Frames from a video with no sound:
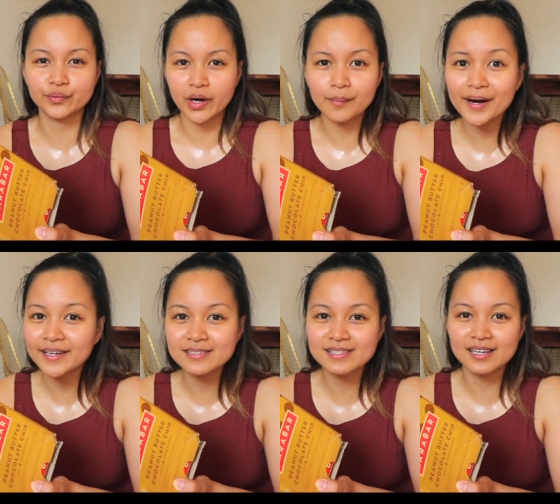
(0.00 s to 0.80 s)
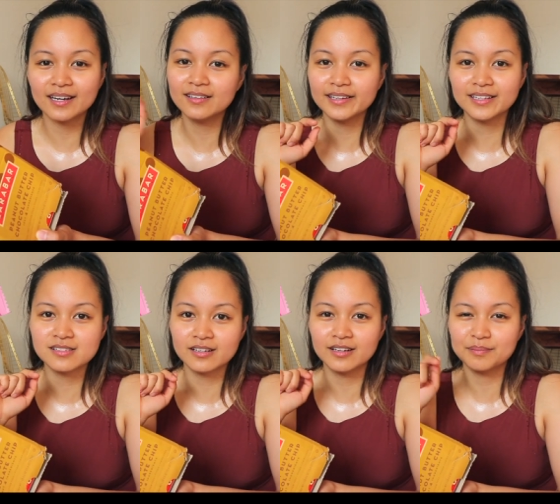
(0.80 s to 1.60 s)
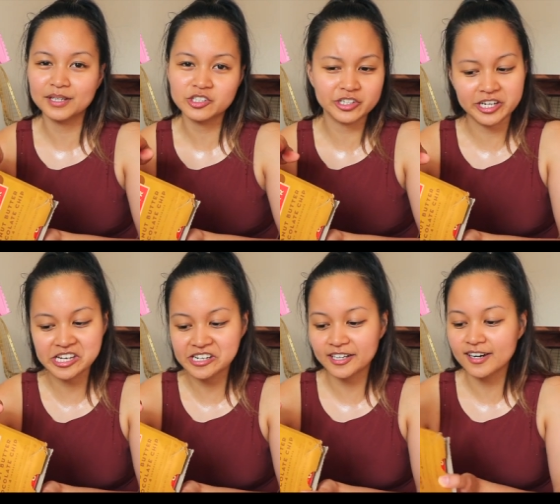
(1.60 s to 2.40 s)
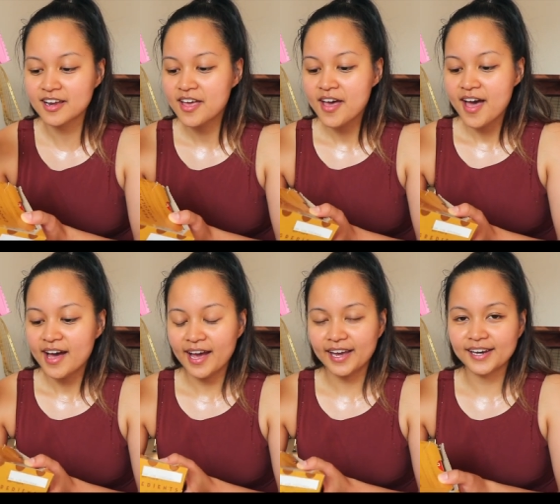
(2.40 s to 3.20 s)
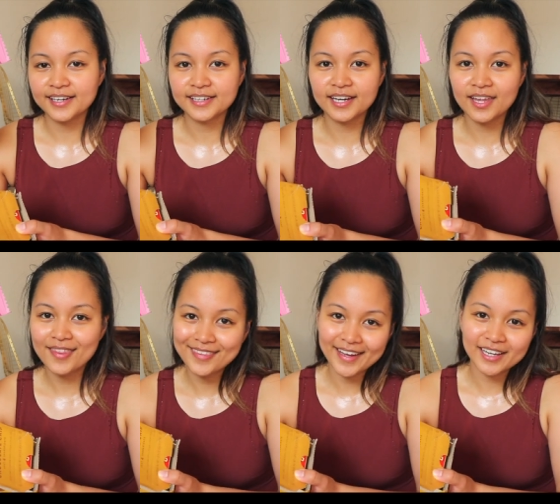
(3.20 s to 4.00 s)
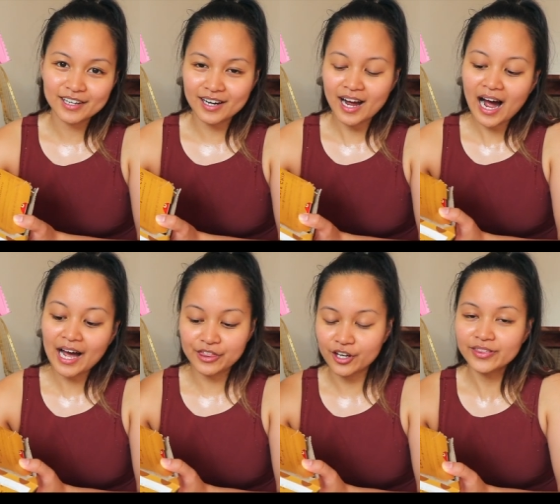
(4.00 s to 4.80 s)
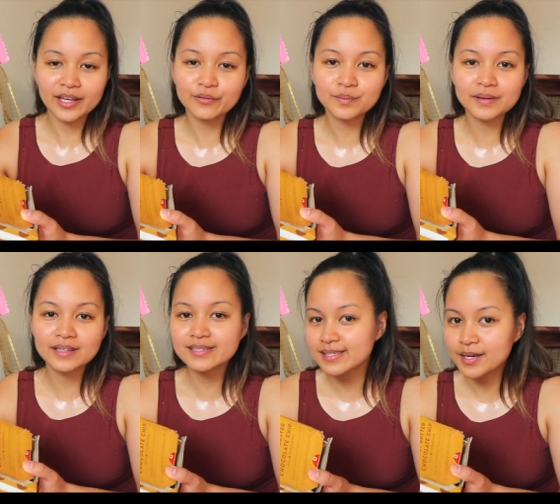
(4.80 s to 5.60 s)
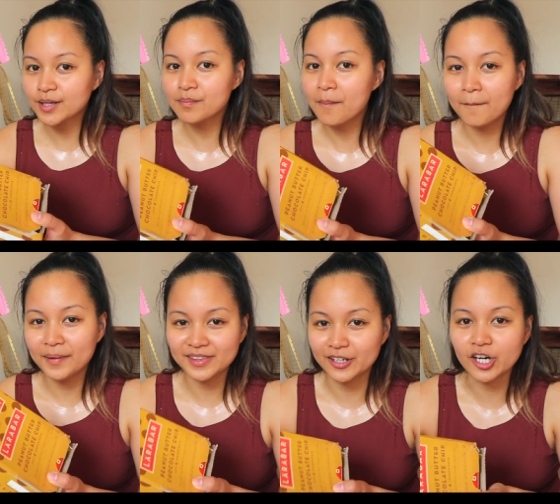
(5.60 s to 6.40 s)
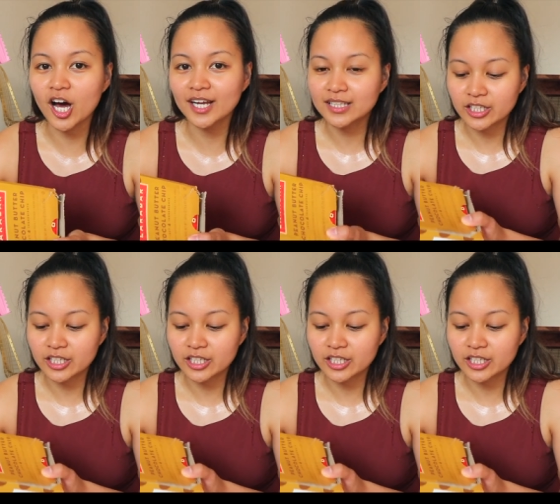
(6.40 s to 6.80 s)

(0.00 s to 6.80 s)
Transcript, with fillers: raw bites. I'll insert a picture here and they I thought they would be the same, but they're not.